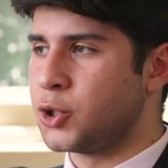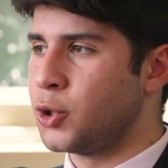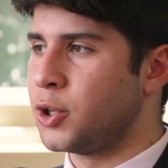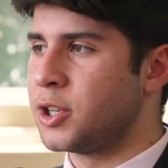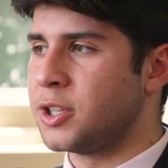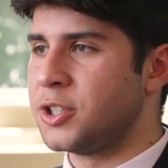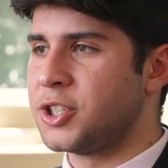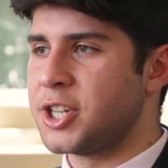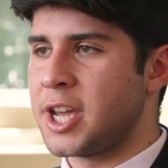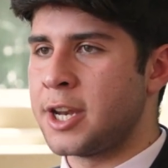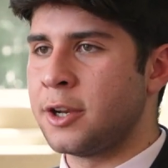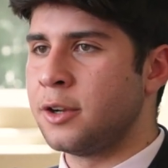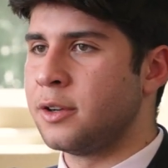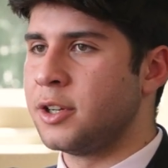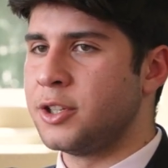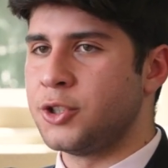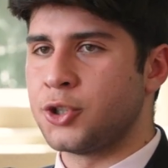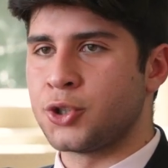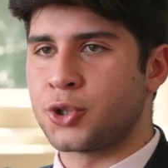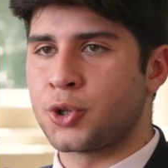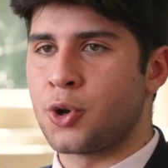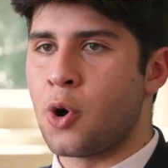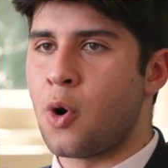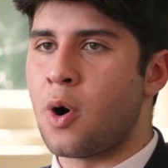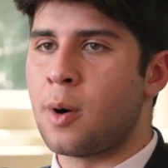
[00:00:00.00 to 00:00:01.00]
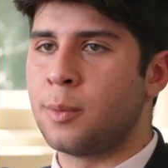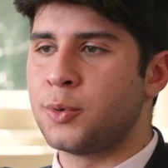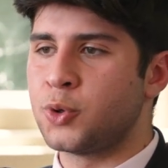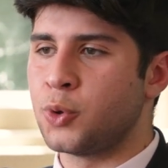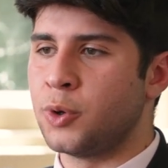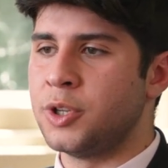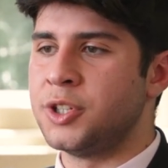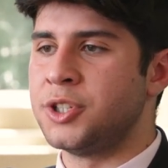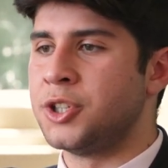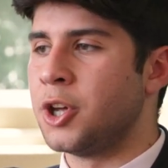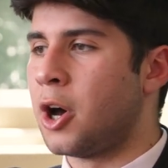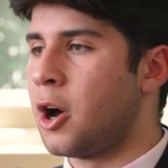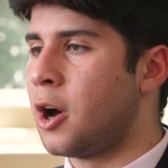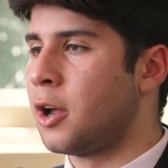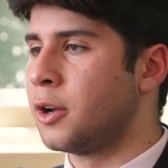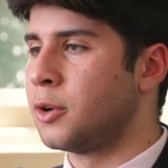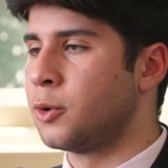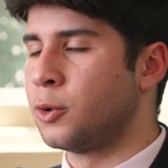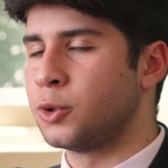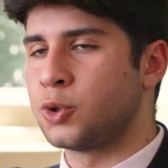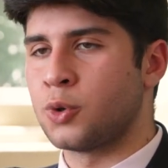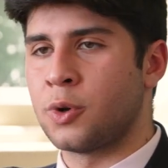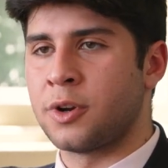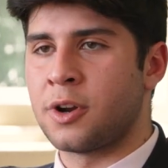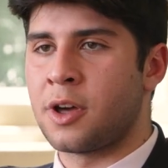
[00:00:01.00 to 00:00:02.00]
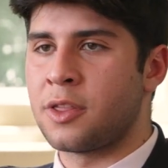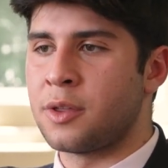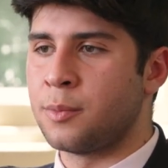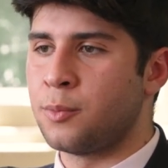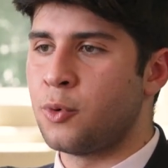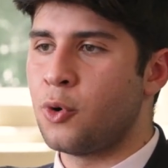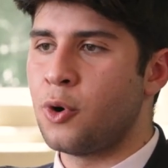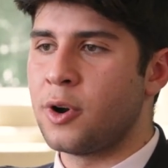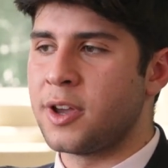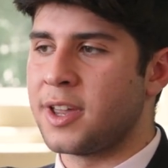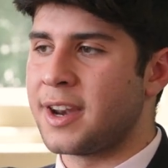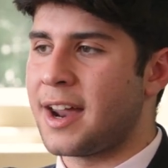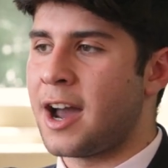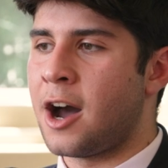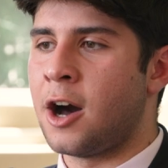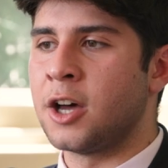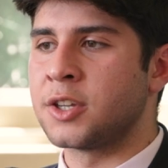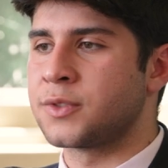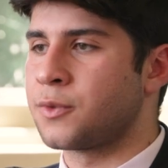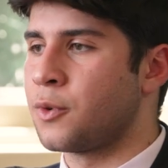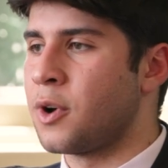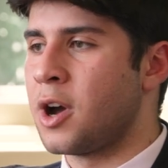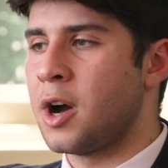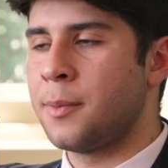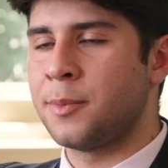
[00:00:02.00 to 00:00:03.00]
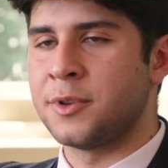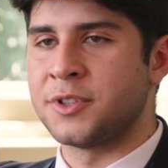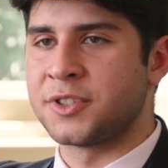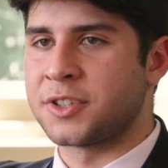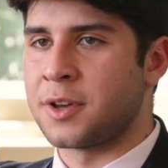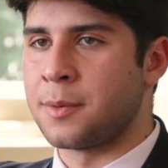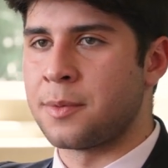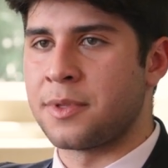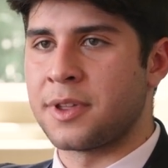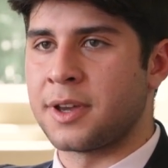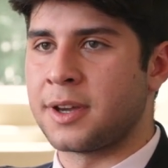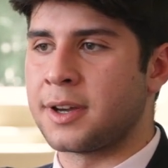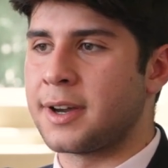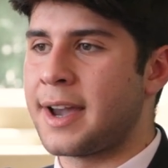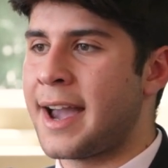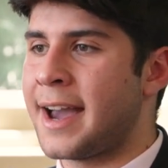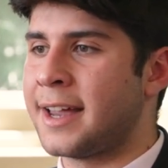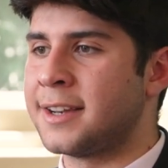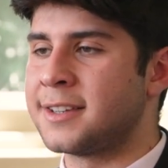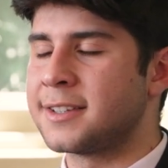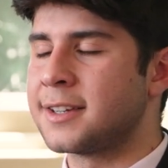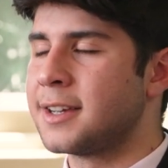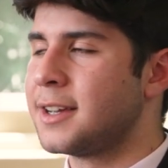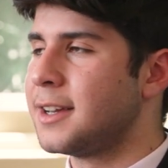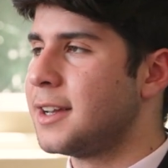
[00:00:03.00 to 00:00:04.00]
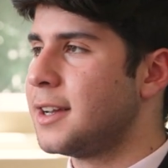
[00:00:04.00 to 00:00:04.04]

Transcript: You can genuinely just go up to a Don or to another boy and ask for help on something, and